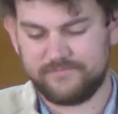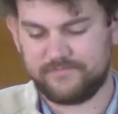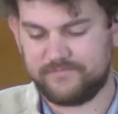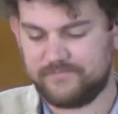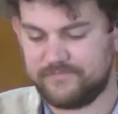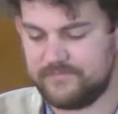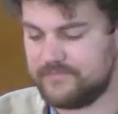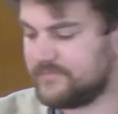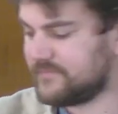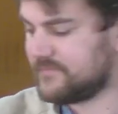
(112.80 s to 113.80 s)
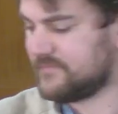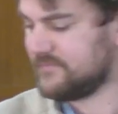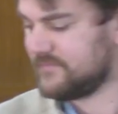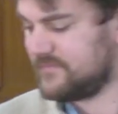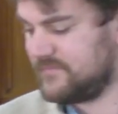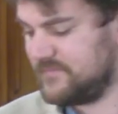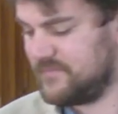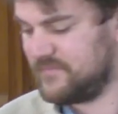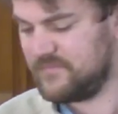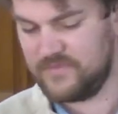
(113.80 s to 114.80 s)

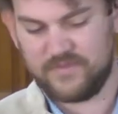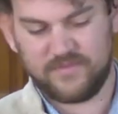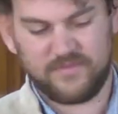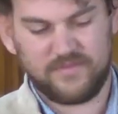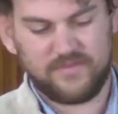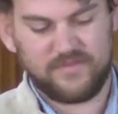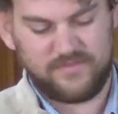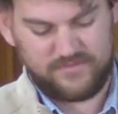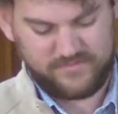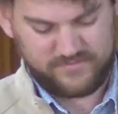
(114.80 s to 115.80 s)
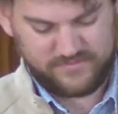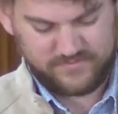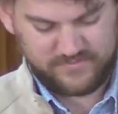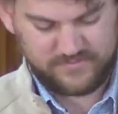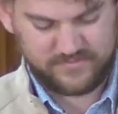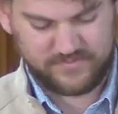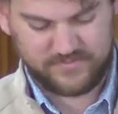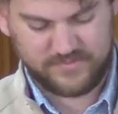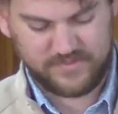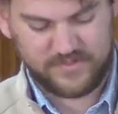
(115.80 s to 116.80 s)
No one is speaking in this clip.